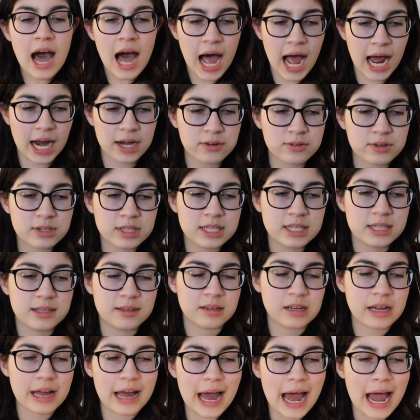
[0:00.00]
I don't really...
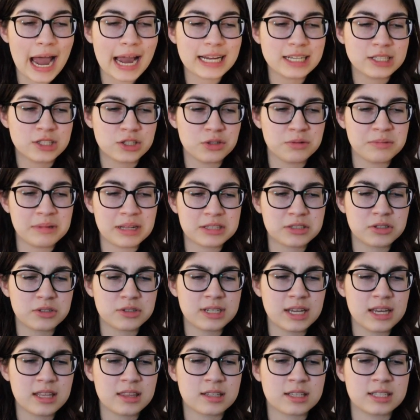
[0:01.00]
I assume that's her
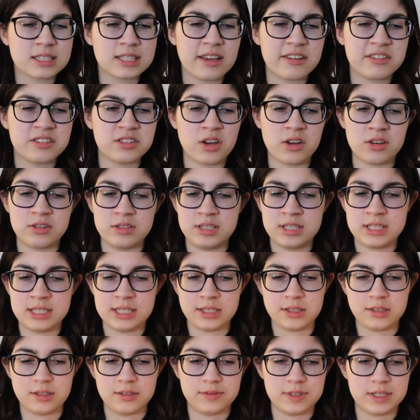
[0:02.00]
death because I saw a
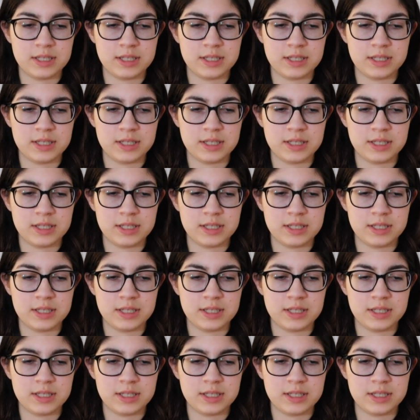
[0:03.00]
still of